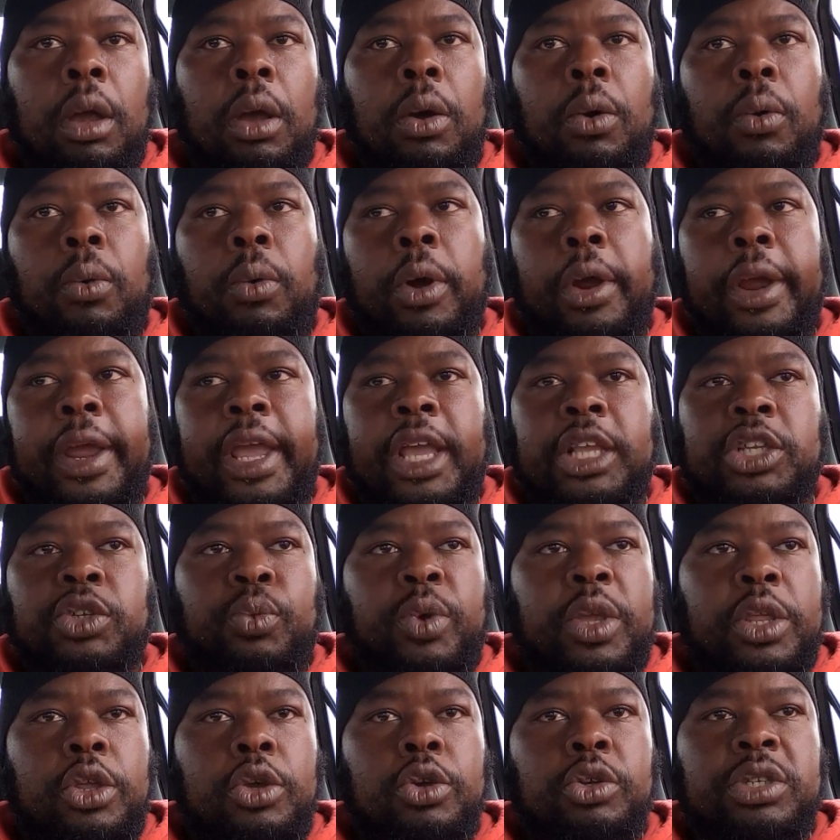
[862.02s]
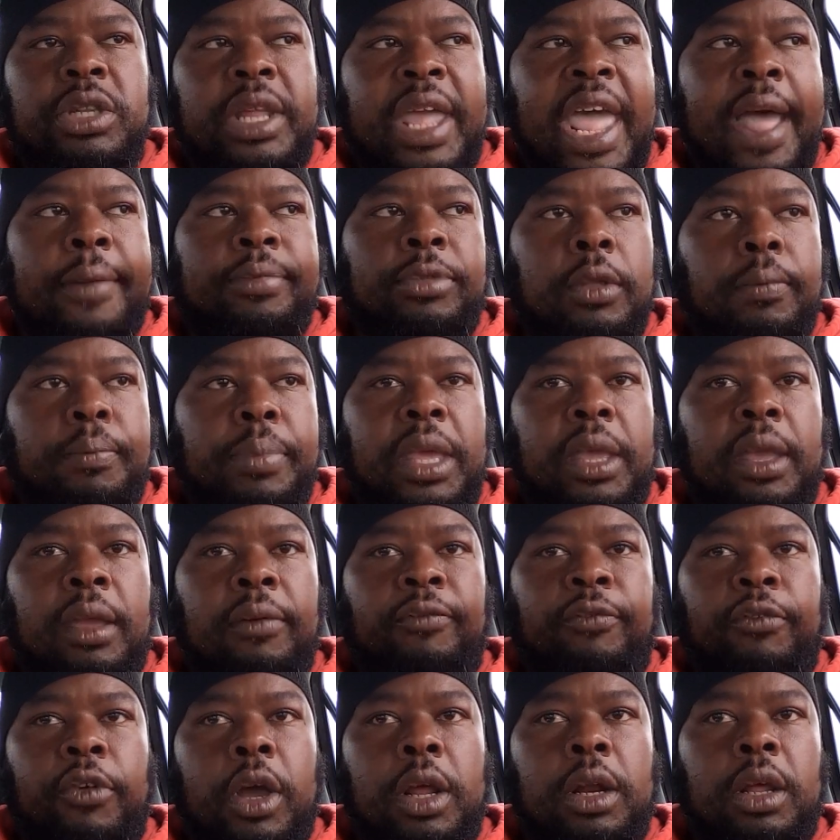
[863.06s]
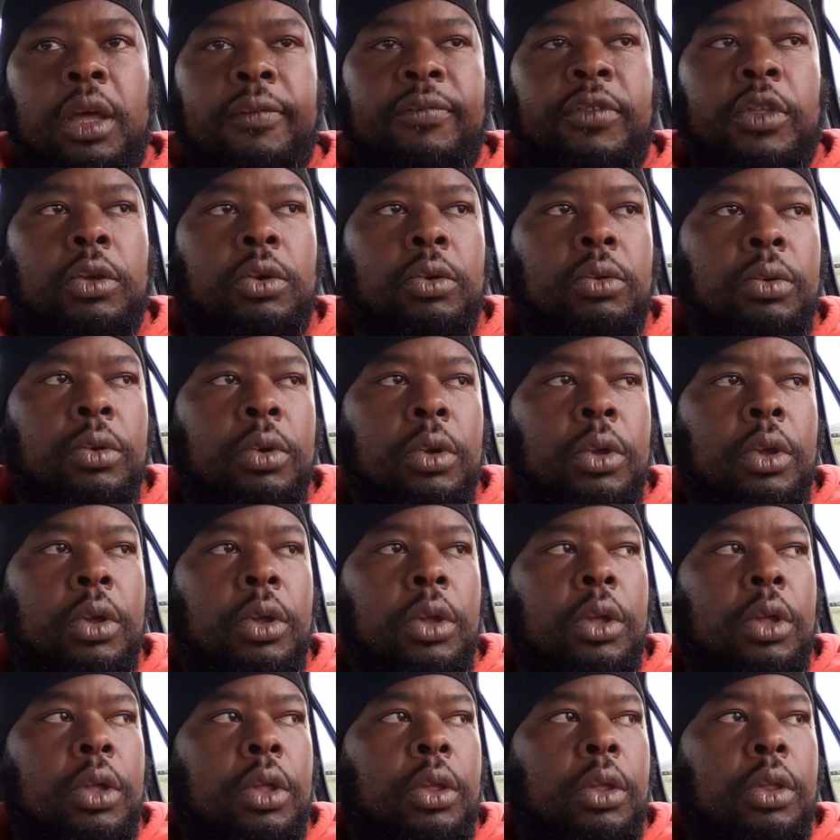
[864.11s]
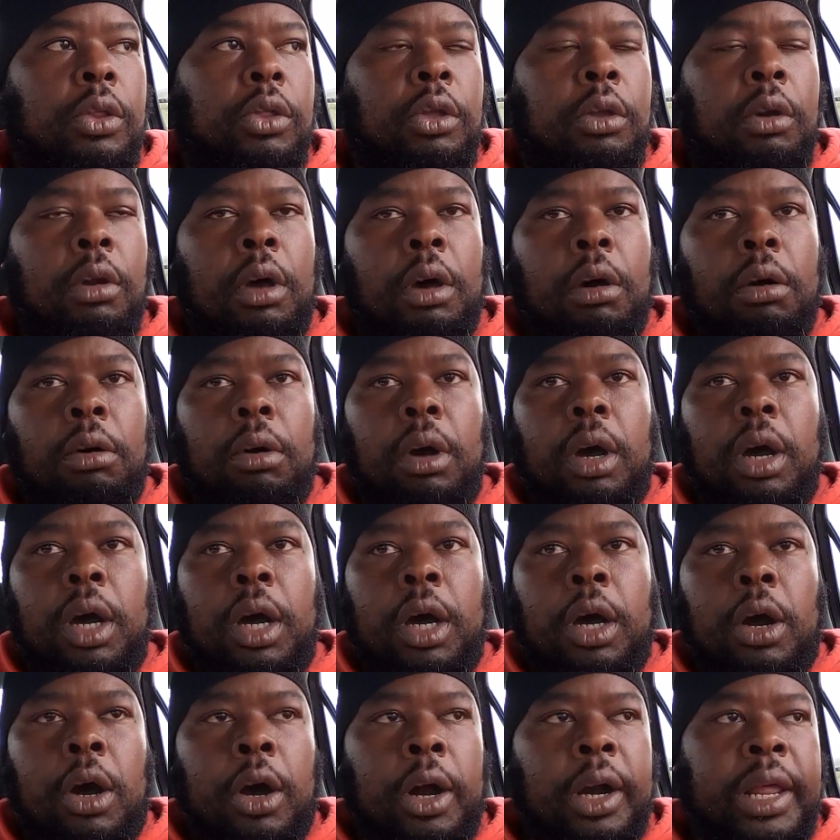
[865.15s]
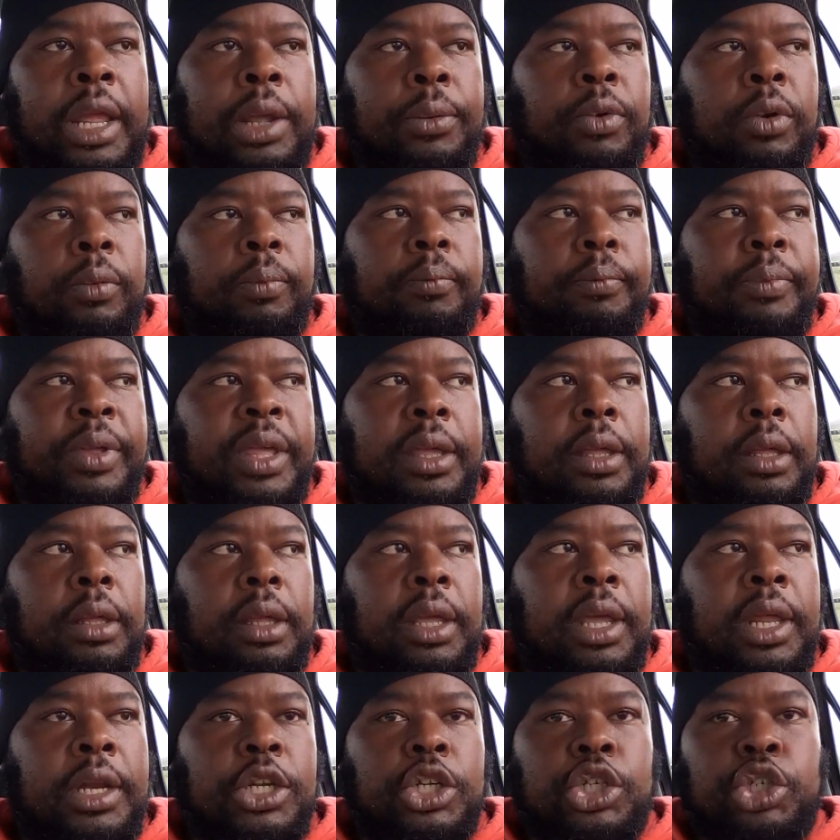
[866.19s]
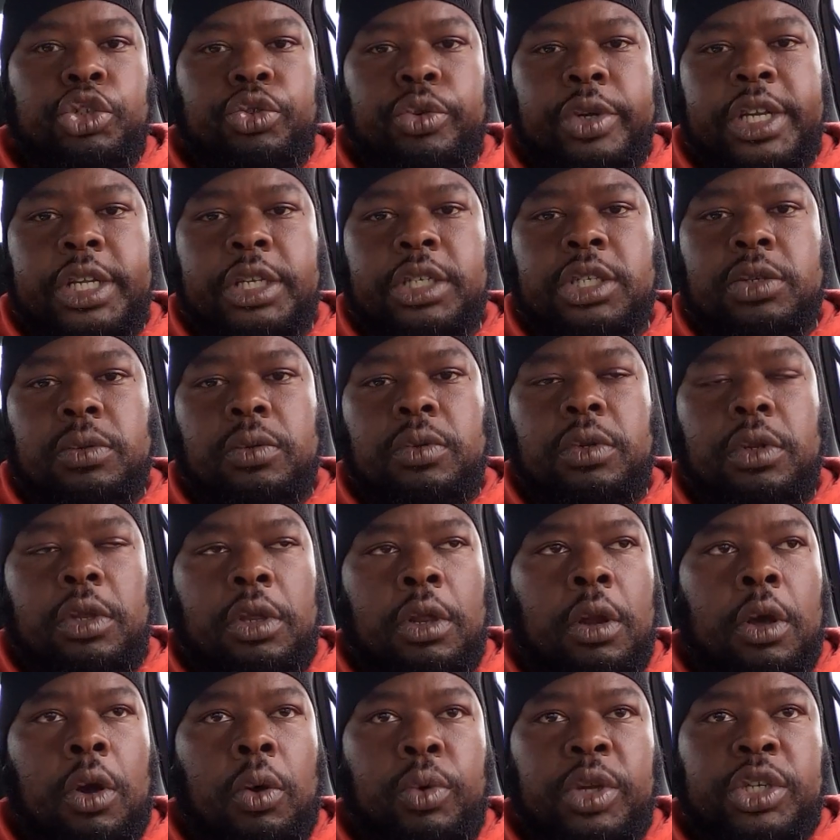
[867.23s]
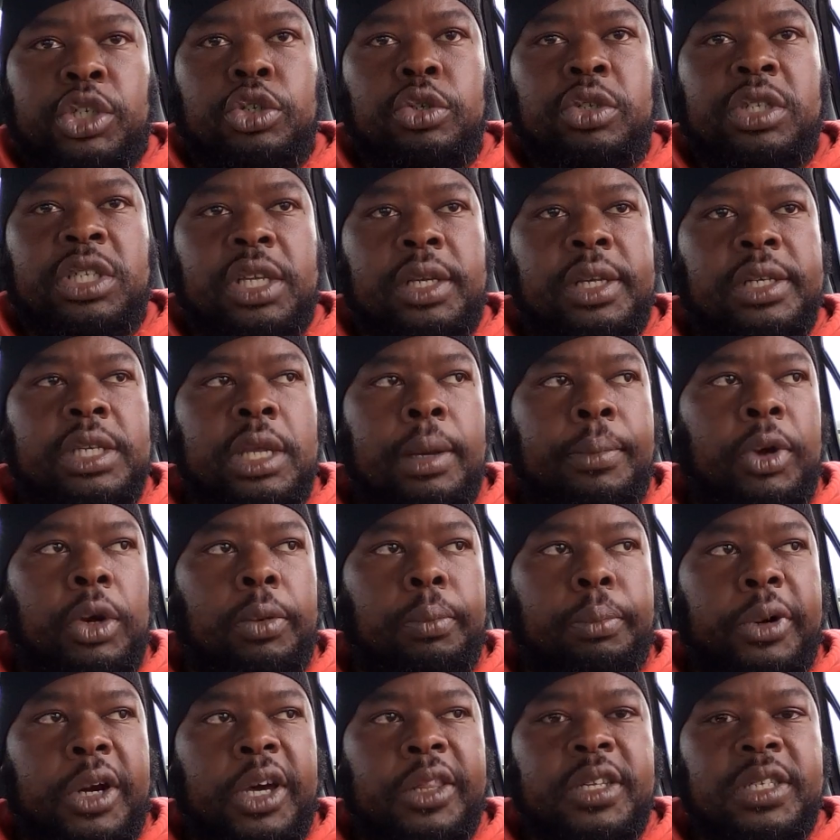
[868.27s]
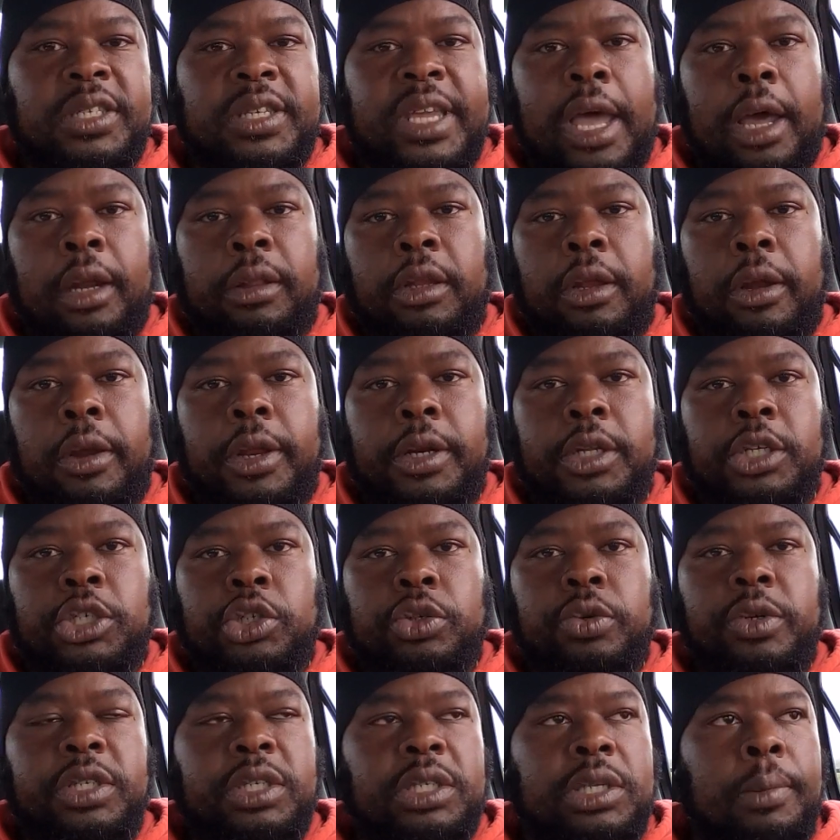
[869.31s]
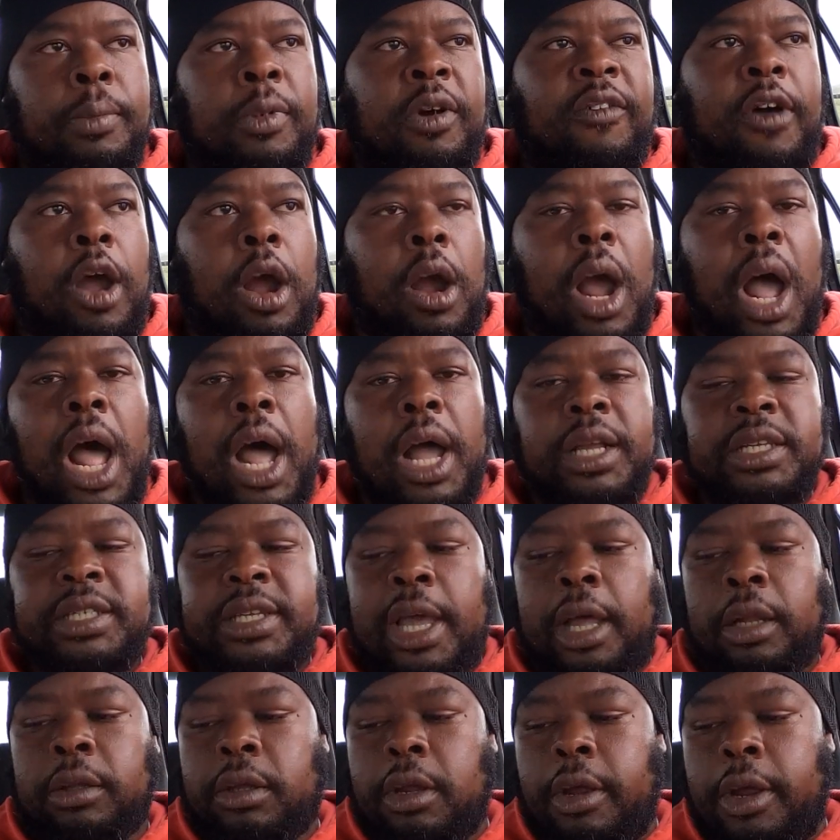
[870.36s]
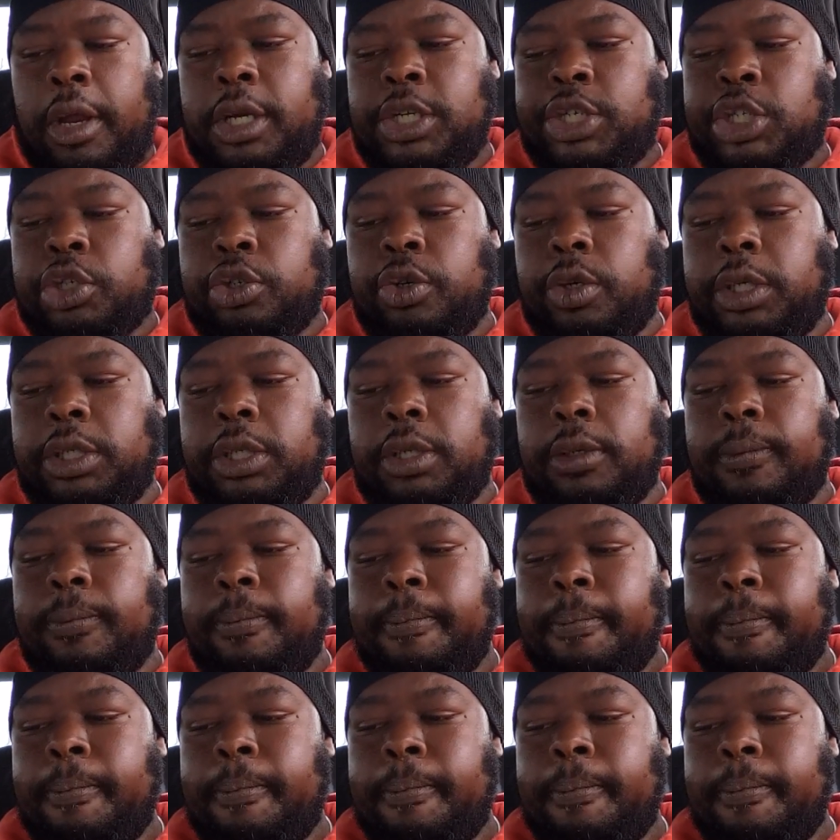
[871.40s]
whereas we used to have to be in front of you, or they would be in the streets, which you see some of the brothers out there in the street, some of our ox out there in the street.